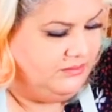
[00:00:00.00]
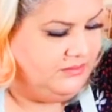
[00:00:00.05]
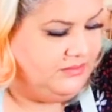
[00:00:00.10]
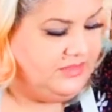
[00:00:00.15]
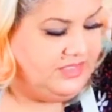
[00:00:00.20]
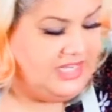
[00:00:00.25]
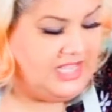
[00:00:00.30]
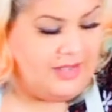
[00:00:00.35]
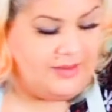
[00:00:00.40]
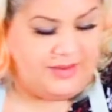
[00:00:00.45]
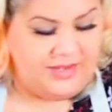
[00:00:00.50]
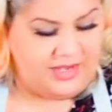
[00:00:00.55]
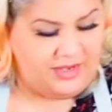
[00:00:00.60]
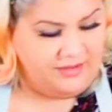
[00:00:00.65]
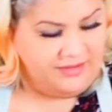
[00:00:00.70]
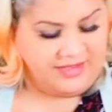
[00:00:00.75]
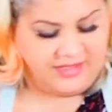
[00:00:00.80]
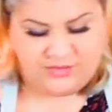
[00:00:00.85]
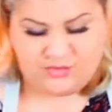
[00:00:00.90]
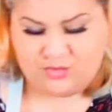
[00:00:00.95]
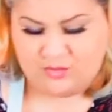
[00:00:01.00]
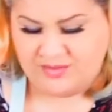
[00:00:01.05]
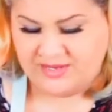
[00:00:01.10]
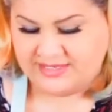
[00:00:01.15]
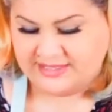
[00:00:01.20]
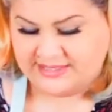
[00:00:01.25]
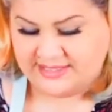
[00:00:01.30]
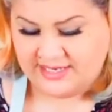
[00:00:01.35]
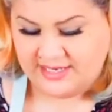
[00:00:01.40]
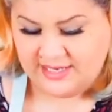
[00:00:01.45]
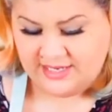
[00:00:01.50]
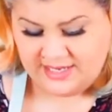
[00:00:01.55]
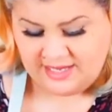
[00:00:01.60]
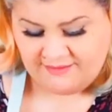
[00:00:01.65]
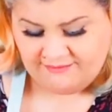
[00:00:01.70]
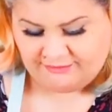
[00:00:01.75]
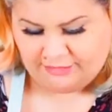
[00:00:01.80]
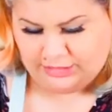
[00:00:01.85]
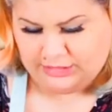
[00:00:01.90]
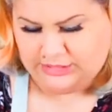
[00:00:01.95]
There we go, that's all mixed in.
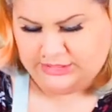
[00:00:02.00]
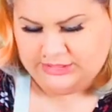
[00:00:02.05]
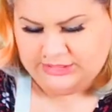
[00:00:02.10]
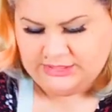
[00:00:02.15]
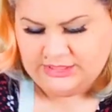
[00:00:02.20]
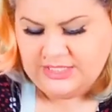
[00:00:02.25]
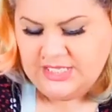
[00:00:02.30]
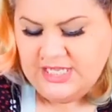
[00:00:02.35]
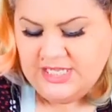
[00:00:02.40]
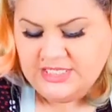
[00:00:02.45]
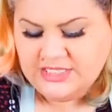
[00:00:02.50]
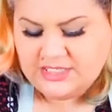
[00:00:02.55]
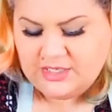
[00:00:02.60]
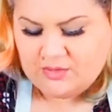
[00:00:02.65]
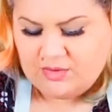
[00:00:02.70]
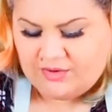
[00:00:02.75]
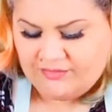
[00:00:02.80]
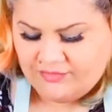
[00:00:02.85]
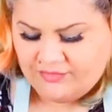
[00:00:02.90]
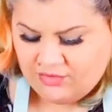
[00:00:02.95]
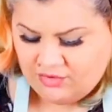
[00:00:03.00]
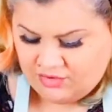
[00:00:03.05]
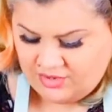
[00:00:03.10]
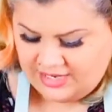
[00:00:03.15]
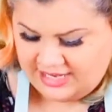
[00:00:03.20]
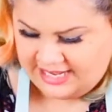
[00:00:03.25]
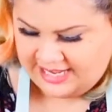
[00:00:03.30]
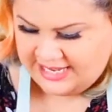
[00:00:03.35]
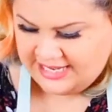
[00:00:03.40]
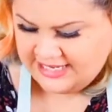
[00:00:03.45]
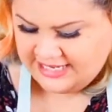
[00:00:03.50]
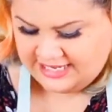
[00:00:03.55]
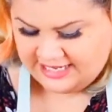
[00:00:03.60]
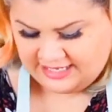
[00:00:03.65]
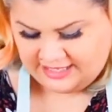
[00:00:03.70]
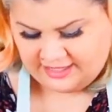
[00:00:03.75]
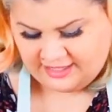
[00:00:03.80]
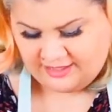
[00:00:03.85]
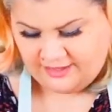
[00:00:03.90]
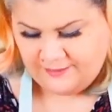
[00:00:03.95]
Lovely. So I've got an egg
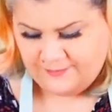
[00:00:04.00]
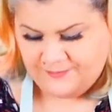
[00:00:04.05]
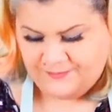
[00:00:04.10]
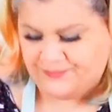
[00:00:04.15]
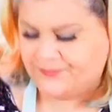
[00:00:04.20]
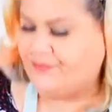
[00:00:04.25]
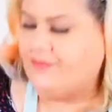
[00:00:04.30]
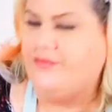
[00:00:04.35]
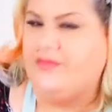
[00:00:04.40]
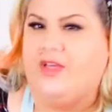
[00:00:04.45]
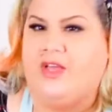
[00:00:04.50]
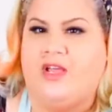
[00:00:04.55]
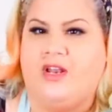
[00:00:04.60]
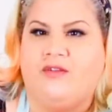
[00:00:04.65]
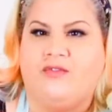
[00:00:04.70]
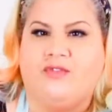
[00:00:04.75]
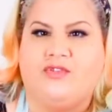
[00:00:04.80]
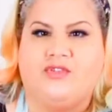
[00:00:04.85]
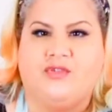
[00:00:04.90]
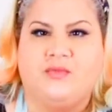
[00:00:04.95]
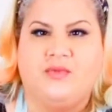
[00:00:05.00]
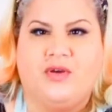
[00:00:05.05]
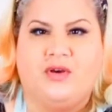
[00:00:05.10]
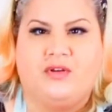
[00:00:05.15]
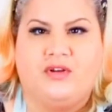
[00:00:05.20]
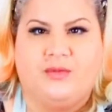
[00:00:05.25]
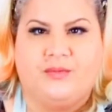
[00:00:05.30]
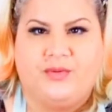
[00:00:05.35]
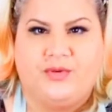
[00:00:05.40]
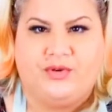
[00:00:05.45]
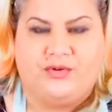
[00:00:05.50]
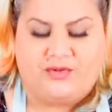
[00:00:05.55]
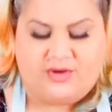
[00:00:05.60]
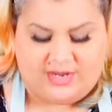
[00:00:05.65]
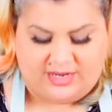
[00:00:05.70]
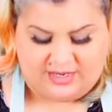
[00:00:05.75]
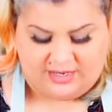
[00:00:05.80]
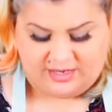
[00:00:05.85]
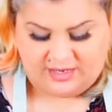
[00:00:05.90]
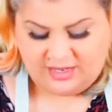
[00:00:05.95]
here and I've got some garlic
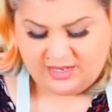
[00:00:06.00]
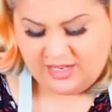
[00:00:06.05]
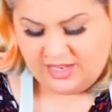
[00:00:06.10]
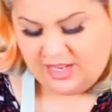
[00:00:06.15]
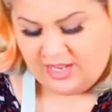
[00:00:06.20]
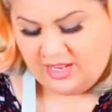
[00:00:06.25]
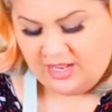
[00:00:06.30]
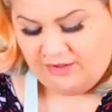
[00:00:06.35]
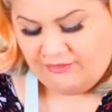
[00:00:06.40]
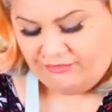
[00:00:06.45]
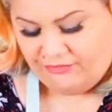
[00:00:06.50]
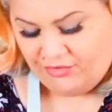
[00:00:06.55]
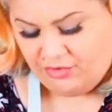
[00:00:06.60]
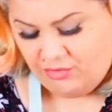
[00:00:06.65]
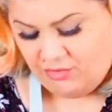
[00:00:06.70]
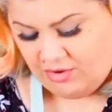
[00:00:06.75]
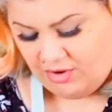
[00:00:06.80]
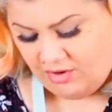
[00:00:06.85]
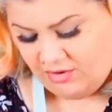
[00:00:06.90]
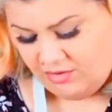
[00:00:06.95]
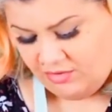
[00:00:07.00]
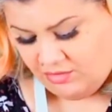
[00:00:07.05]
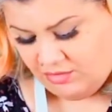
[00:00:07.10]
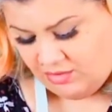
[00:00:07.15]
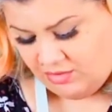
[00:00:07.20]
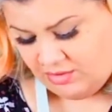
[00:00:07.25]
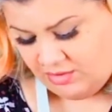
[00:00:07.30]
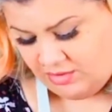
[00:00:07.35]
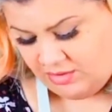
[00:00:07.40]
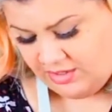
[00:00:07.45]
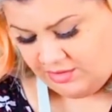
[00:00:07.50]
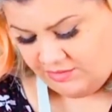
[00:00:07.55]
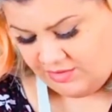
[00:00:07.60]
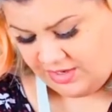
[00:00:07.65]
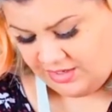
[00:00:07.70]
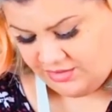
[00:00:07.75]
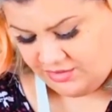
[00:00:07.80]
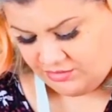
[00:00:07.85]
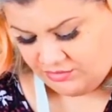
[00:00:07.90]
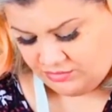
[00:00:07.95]
puree. If you only got garlic
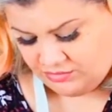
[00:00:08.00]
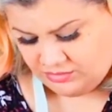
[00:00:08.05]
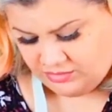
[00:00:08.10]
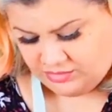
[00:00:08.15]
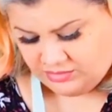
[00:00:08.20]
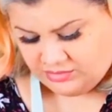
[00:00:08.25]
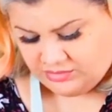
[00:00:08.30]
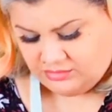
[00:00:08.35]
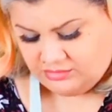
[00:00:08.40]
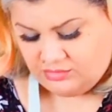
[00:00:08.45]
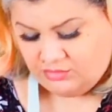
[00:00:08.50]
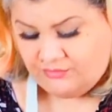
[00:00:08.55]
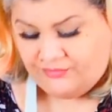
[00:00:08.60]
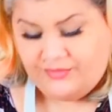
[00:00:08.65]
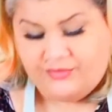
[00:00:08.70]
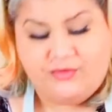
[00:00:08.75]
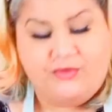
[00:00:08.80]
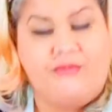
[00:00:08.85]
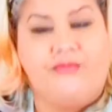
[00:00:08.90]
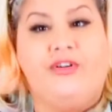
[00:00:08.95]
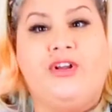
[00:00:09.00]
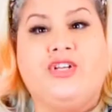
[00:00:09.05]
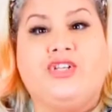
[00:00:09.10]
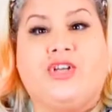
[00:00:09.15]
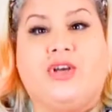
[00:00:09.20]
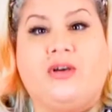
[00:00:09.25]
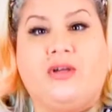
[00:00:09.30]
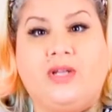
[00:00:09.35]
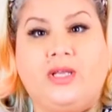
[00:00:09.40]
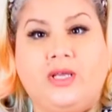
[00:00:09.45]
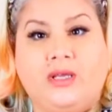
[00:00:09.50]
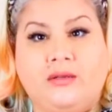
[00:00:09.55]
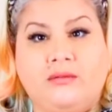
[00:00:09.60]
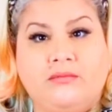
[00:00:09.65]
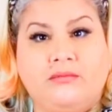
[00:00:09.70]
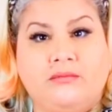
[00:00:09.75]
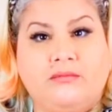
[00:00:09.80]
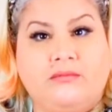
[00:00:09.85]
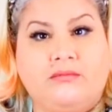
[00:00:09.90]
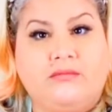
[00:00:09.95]
granules, or if you've got fresh
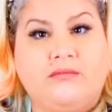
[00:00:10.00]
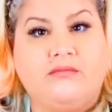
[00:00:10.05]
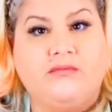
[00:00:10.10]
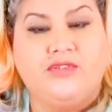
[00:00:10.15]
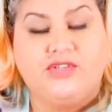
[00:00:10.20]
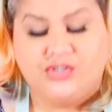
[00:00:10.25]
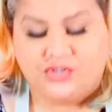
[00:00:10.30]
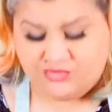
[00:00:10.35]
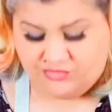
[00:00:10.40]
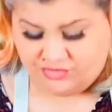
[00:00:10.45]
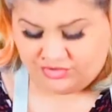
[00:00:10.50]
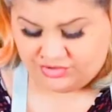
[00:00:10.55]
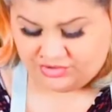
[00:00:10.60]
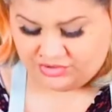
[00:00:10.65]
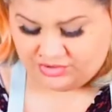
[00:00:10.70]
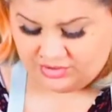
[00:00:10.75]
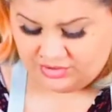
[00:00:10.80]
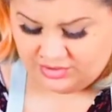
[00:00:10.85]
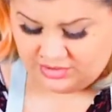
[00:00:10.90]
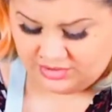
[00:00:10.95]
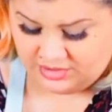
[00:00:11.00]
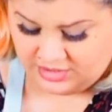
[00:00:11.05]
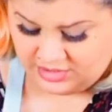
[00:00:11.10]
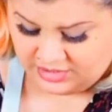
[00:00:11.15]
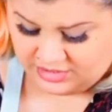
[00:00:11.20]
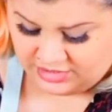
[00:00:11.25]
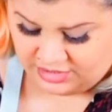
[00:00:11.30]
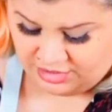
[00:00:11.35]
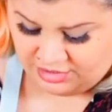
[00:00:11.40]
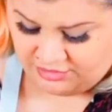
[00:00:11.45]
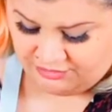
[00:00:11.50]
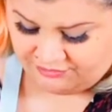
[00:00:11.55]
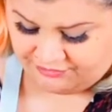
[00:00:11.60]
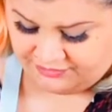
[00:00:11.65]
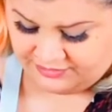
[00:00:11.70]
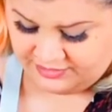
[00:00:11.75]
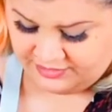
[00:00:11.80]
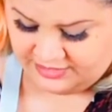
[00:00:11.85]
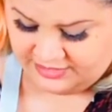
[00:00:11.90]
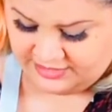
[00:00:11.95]
garlic, just crush a
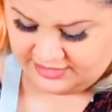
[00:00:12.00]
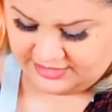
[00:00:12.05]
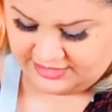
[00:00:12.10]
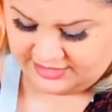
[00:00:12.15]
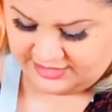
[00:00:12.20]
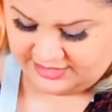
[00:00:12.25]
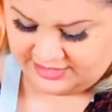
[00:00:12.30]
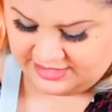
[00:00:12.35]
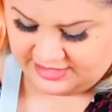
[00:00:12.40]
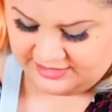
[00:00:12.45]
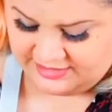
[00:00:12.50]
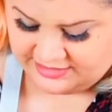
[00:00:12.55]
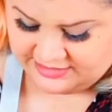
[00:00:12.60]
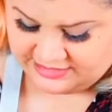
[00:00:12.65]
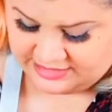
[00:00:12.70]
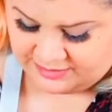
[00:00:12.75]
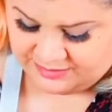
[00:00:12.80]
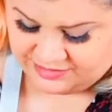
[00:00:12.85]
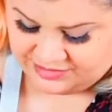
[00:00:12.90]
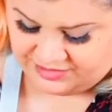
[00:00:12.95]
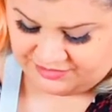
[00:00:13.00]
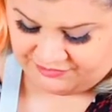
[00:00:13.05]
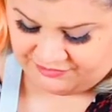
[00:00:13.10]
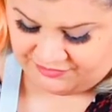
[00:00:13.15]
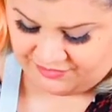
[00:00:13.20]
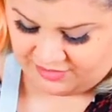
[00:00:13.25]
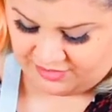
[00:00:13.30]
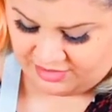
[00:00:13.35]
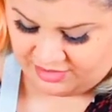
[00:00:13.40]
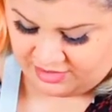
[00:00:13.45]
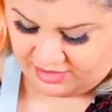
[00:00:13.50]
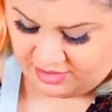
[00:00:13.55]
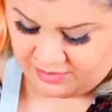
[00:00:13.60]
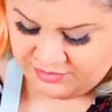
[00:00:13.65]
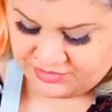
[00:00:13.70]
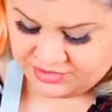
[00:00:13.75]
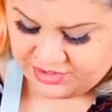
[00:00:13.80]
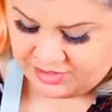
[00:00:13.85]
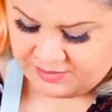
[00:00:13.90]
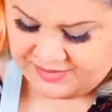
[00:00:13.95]
clove in there, that's absolutely fine. And I'm
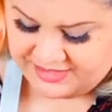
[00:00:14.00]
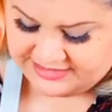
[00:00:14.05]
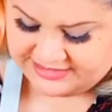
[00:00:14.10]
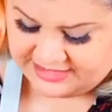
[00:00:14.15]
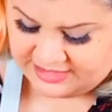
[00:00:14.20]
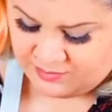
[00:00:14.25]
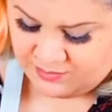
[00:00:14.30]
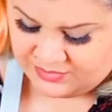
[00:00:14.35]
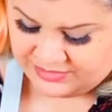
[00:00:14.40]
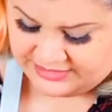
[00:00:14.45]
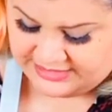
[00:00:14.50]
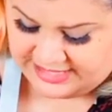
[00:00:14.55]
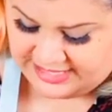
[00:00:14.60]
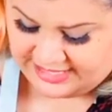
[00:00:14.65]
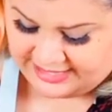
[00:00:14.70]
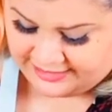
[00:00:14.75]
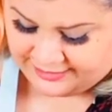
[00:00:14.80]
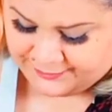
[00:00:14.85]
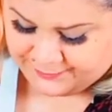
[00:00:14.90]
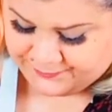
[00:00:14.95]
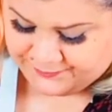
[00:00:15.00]
just going to mix it in with the egg.